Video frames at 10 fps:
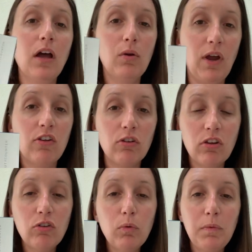Okay, so
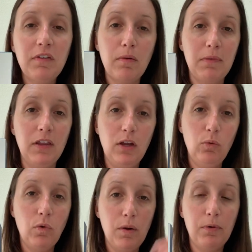this would be something that you'd
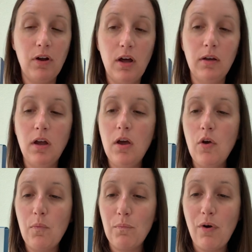wanna put on
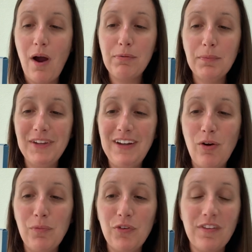probably
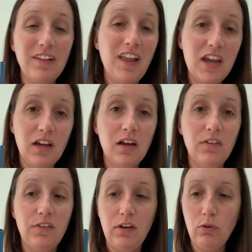almost like a
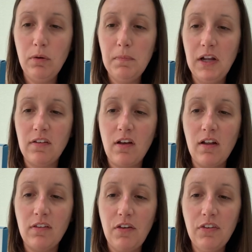serum. It's
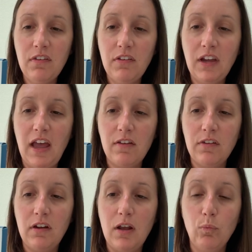got salicylic
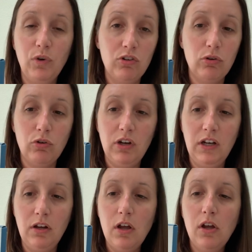acid and
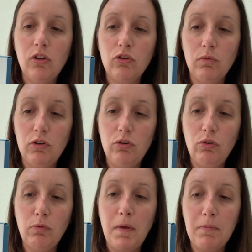wintergreen to
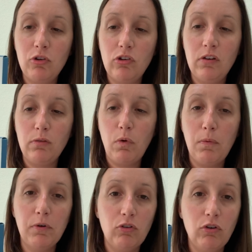reduce blemishes while
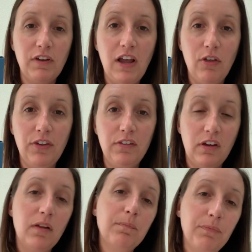preserving healthy
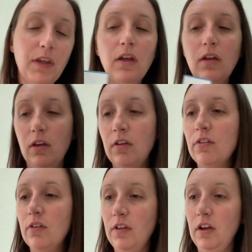skin.
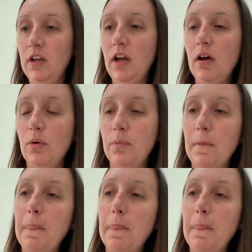So there you go.